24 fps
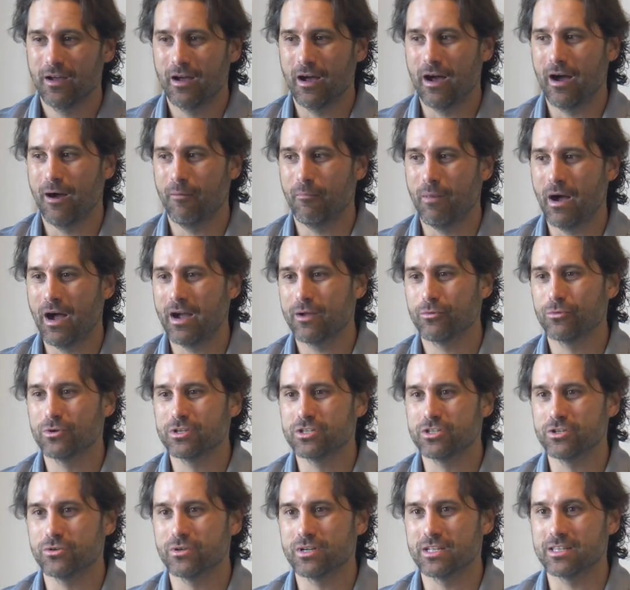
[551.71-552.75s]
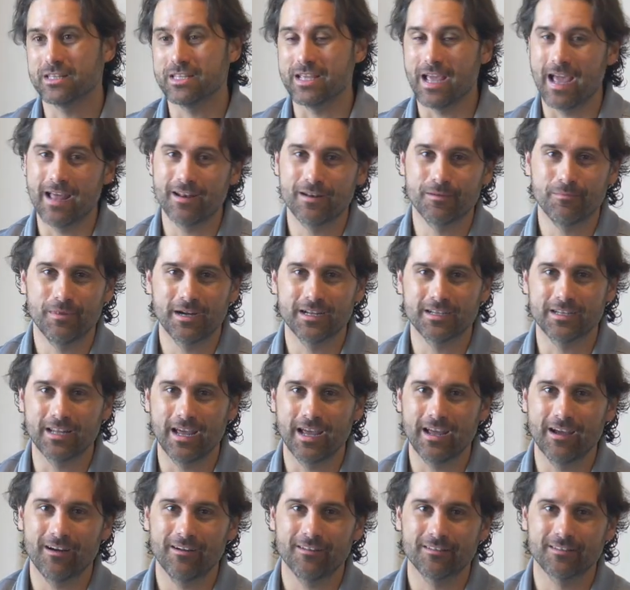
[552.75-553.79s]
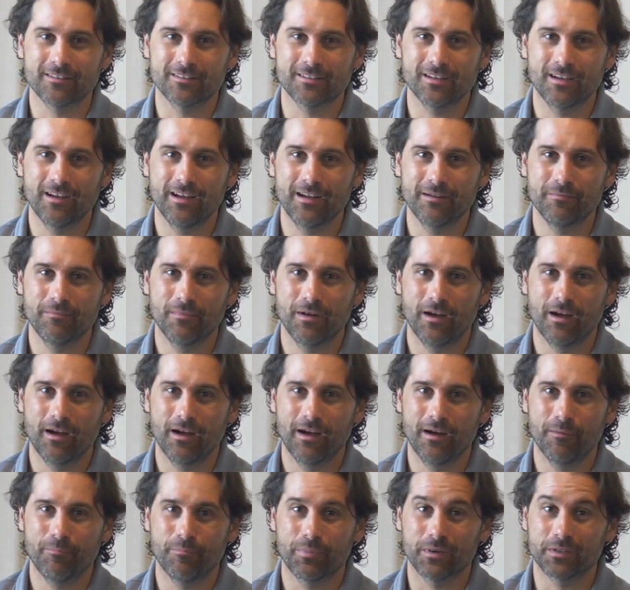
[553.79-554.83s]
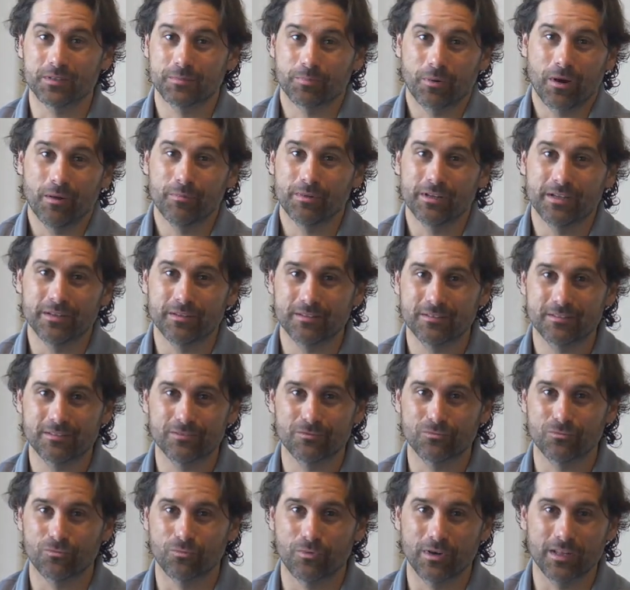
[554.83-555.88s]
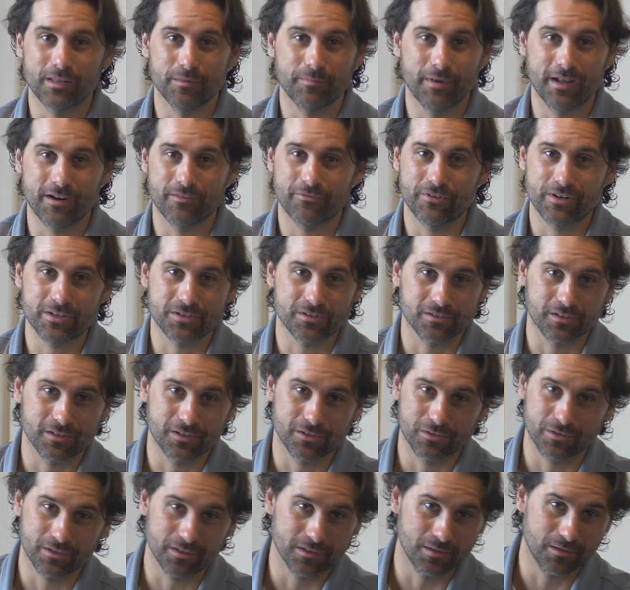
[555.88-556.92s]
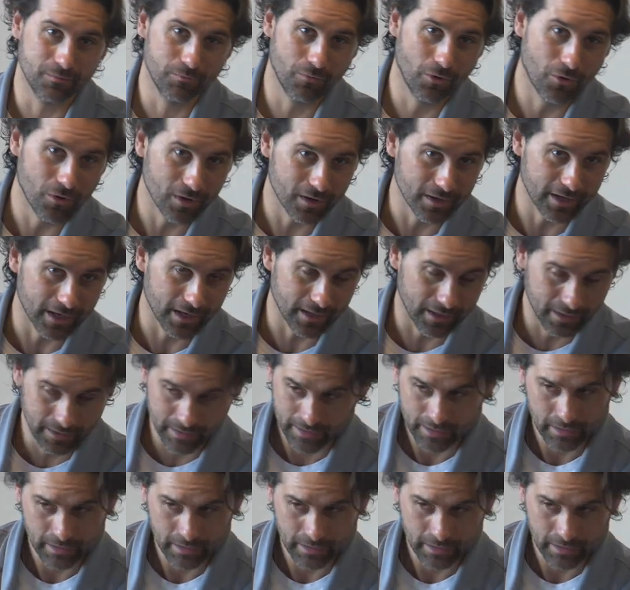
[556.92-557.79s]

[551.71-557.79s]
I would do it at the end of my day all the time, but it's probably really beneficial to do it in the morning.